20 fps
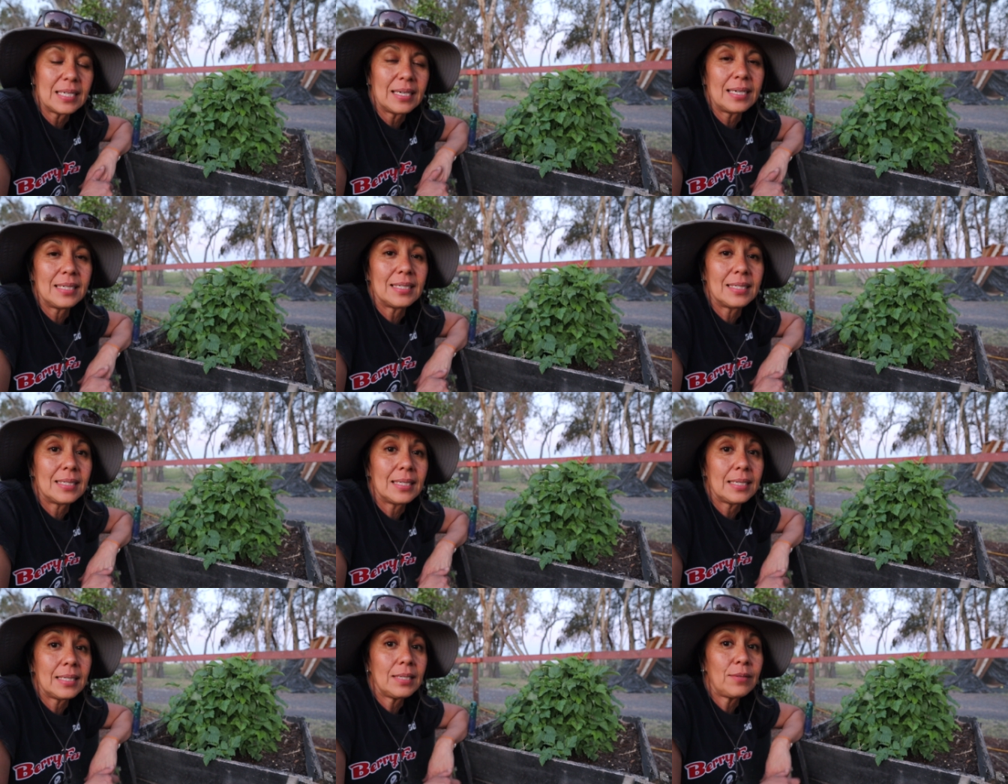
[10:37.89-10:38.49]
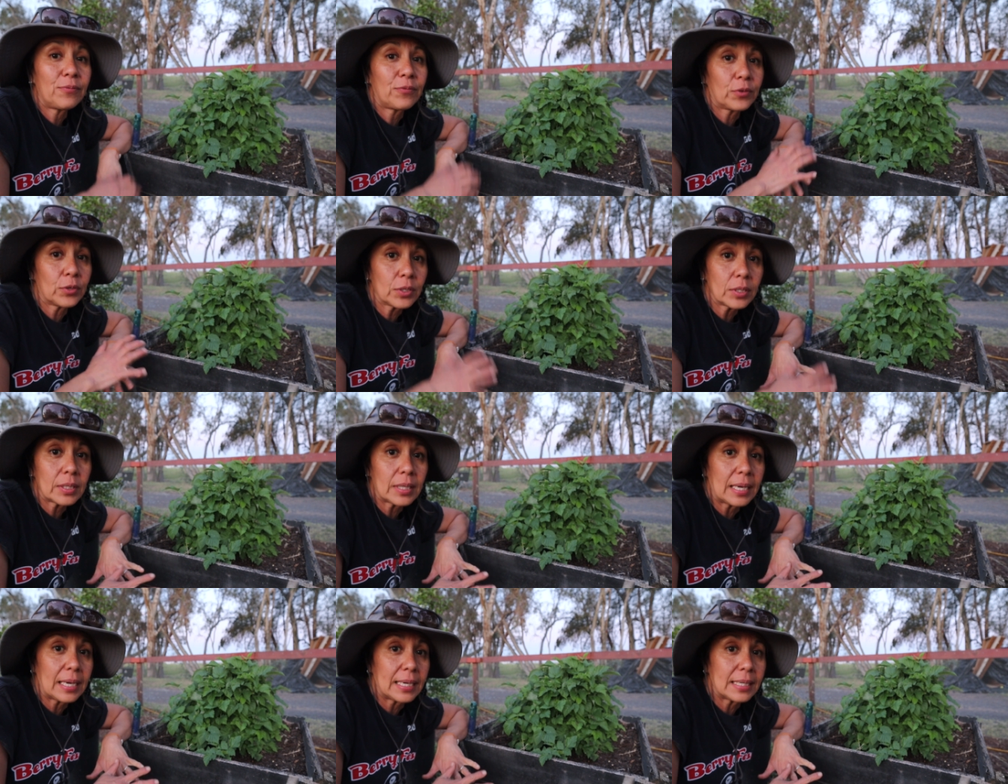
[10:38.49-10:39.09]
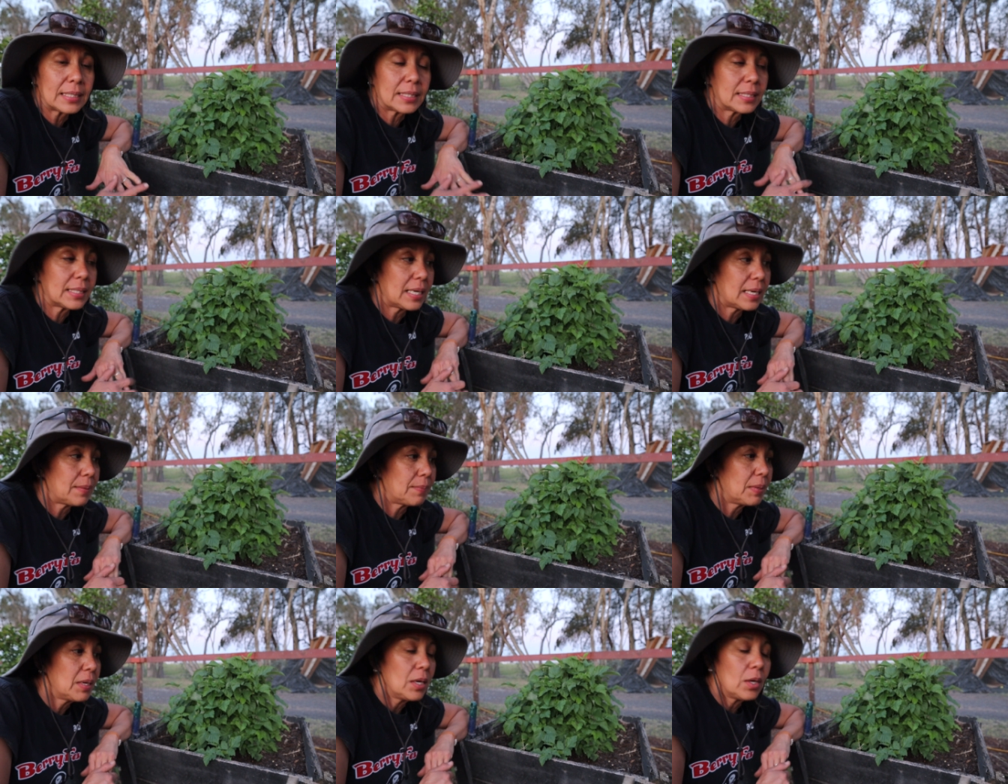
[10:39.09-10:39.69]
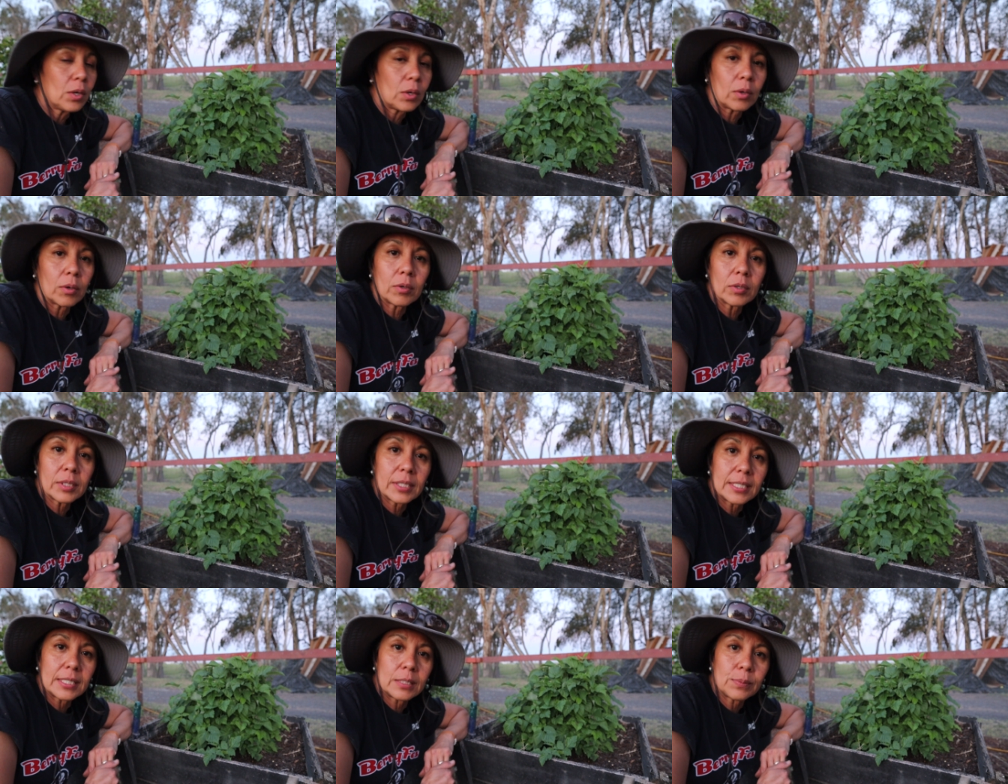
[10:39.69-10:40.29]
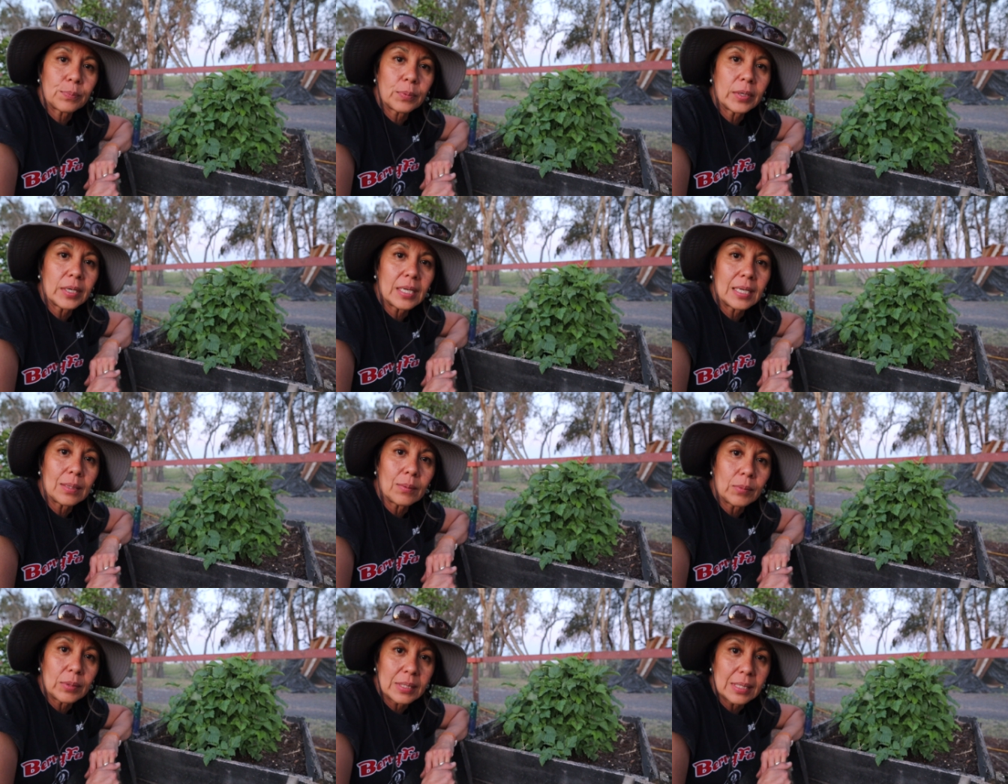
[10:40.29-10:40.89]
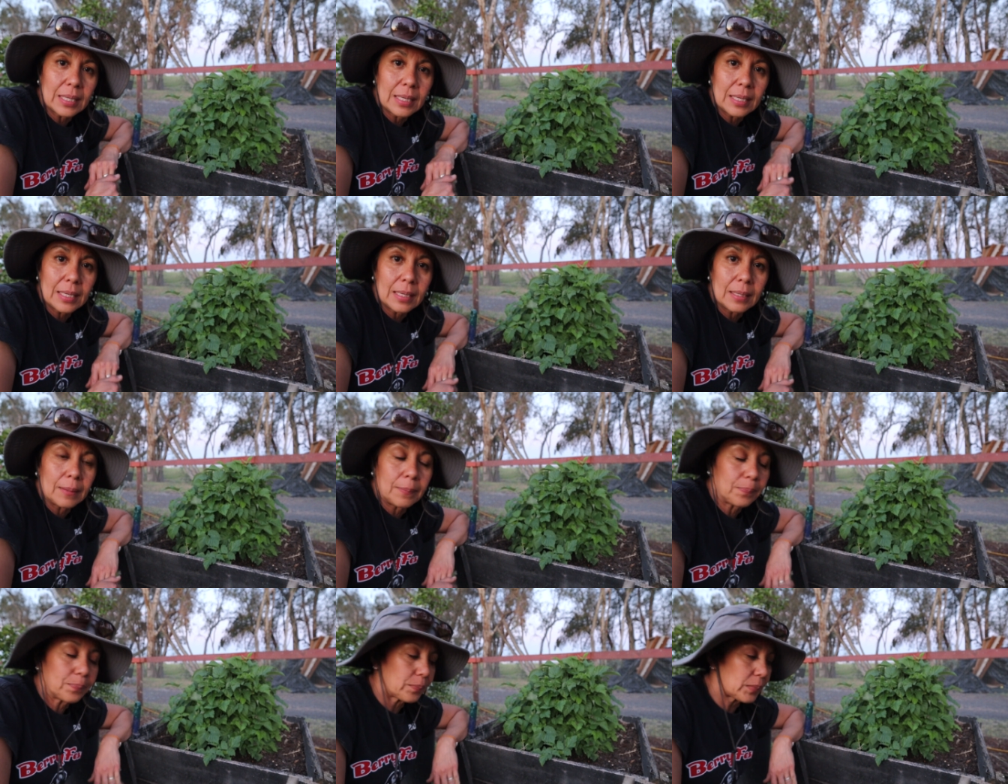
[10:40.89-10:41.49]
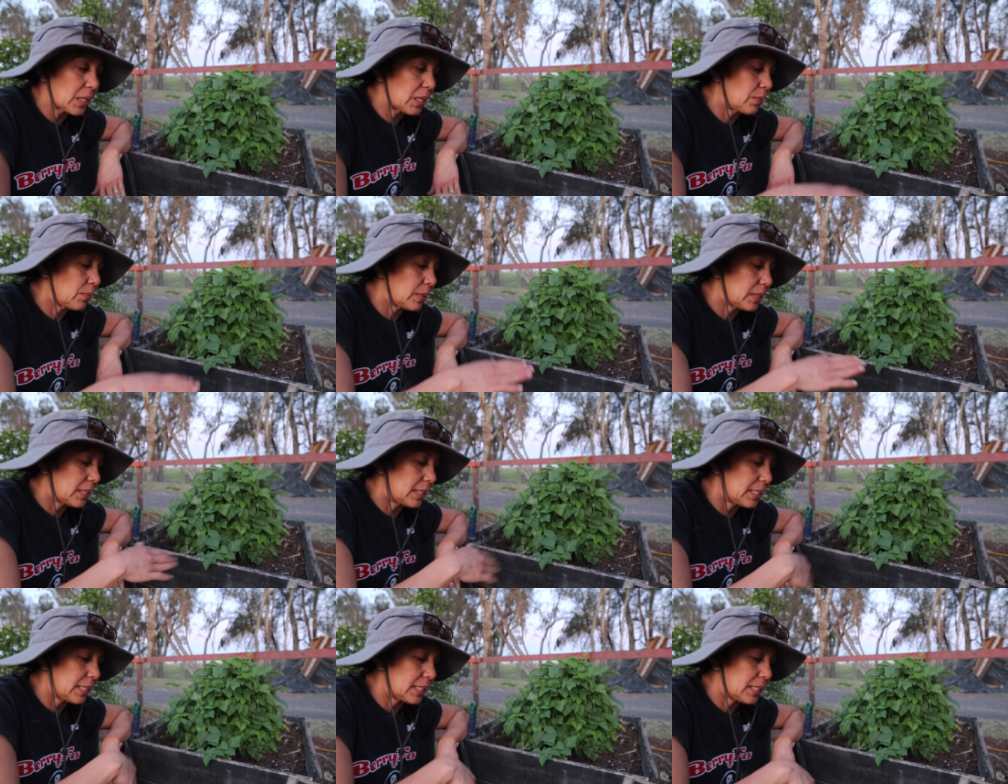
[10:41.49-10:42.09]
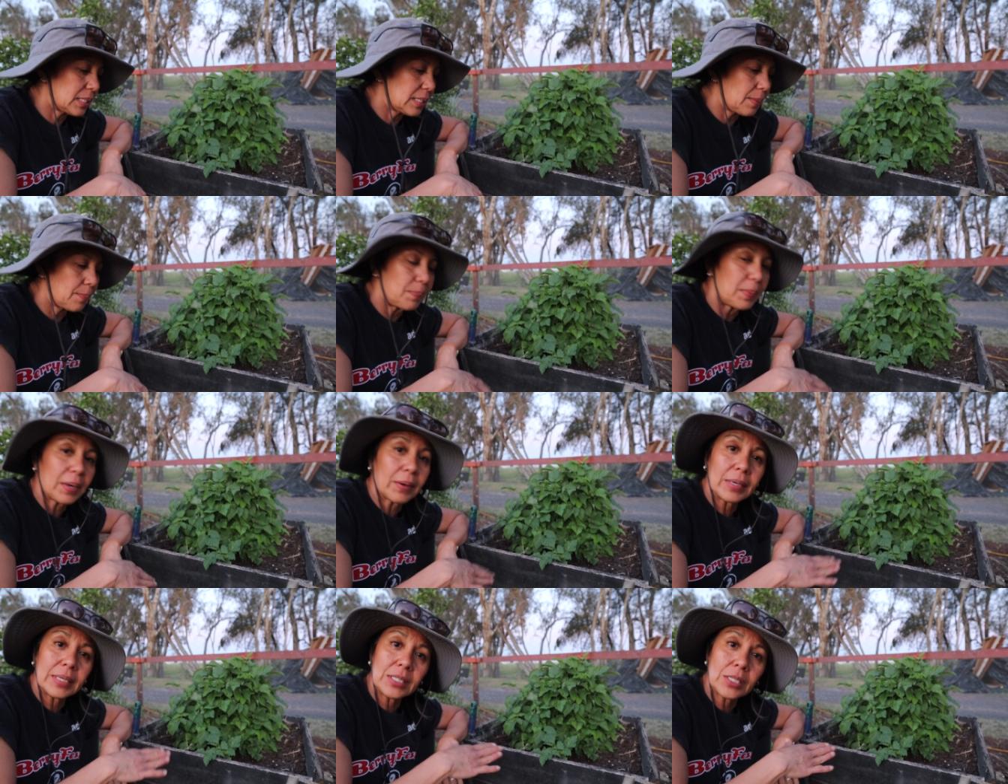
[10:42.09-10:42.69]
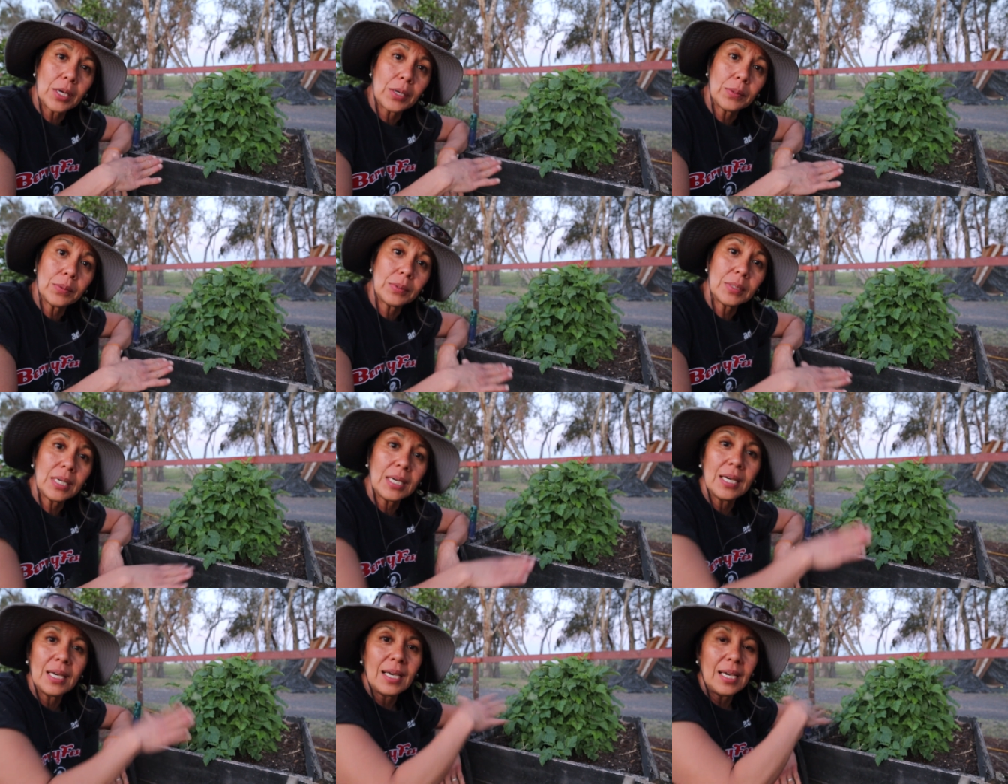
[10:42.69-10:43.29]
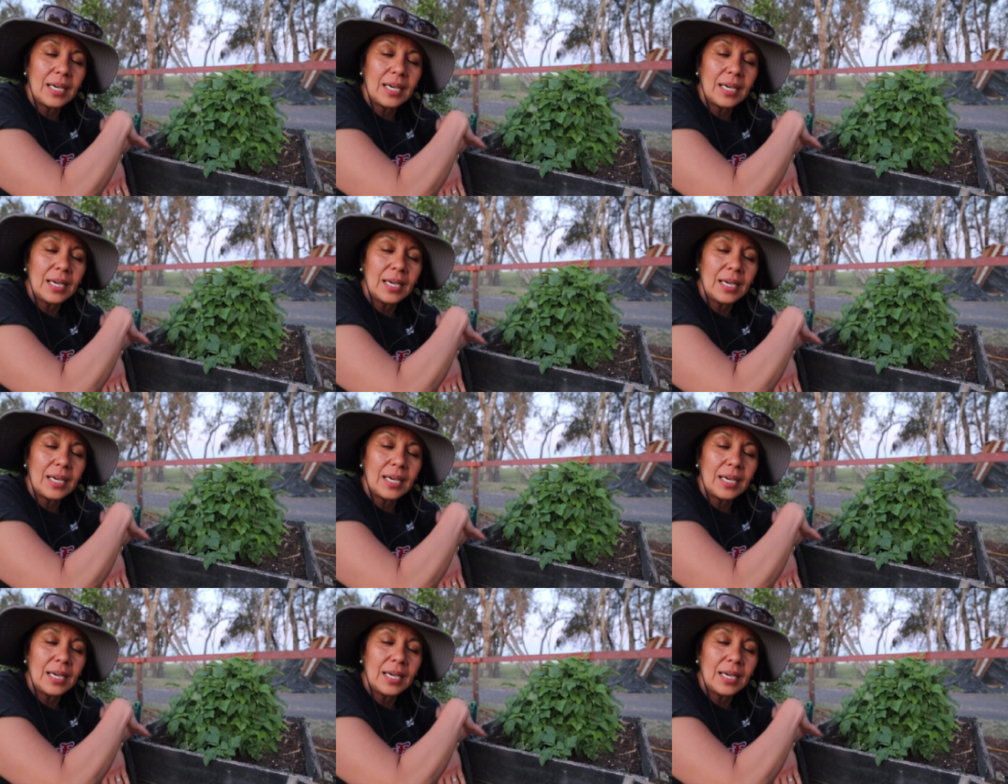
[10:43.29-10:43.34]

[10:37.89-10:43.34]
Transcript: And I did fertilize them early spring with this berry tone,